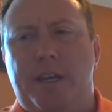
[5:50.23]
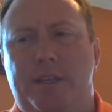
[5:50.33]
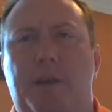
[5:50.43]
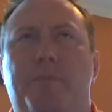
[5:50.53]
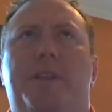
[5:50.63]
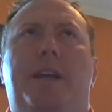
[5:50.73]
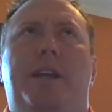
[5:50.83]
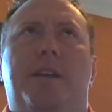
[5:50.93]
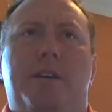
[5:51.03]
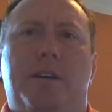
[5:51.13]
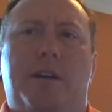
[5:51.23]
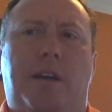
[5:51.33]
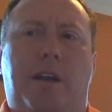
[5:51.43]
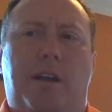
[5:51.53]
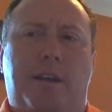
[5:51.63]
something,
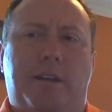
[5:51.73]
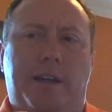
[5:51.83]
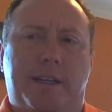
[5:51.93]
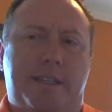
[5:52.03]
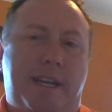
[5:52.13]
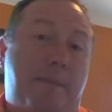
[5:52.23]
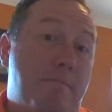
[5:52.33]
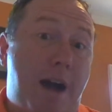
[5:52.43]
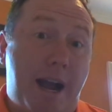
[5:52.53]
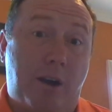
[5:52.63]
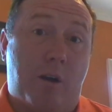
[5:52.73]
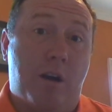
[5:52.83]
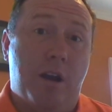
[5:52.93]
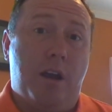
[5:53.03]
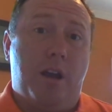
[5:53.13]
I'd like to say
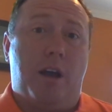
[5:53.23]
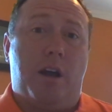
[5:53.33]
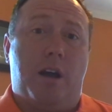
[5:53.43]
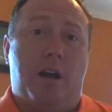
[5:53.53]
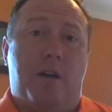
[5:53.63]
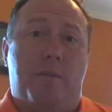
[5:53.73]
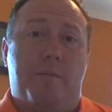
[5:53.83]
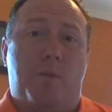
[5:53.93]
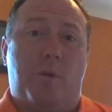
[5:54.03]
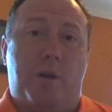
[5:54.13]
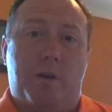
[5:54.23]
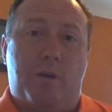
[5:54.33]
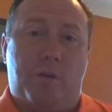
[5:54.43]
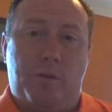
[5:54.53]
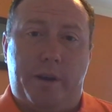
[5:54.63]
minor,
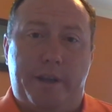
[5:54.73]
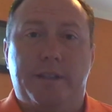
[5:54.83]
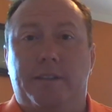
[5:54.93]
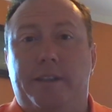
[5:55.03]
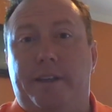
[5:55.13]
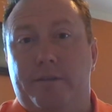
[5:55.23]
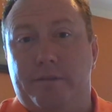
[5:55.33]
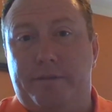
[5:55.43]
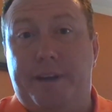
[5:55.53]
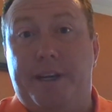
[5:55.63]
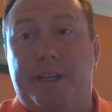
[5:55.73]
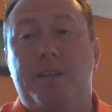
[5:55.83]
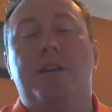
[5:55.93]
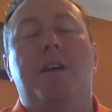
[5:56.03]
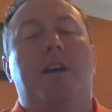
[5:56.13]
or easily
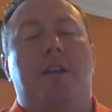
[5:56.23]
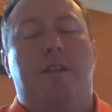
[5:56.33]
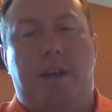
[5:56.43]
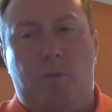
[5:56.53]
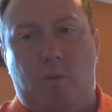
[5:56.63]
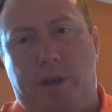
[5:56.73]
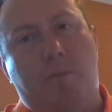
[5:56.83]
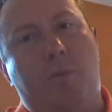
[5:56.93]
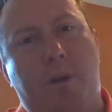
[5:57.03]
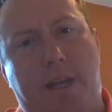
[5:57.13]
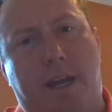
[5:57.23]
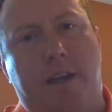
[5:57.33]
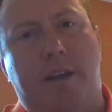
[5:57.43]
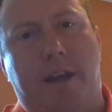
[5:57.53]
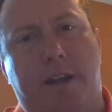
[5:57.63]
fixed, then we can put that
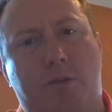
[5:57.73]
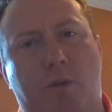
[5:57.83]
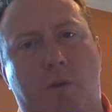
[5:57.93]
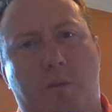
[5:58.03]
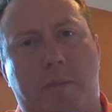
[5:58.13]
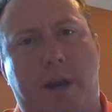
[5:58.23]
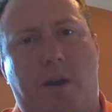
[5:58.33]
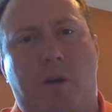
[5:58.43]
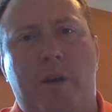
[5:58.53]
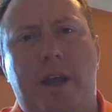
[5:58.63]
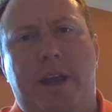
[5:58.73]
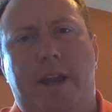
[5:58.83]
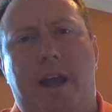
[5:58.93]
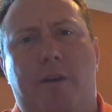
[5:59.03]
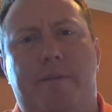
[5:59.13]
in the escrow repair.
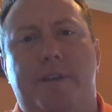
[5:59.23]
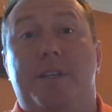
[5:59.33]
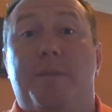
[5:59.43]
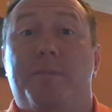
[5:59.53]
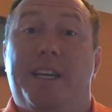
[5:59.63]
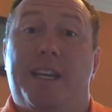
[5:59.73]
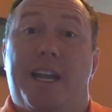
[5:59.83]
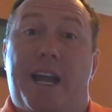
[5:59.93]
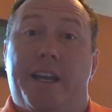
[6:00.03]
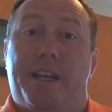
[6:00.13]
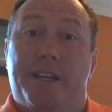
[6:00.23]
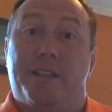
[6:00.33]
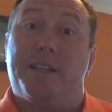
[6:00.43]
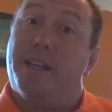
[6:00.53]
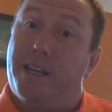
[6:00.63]
Now, if it's something that
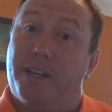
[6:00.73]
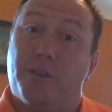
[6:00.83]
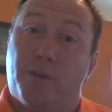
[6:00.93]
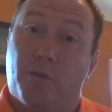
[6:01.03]
it needs a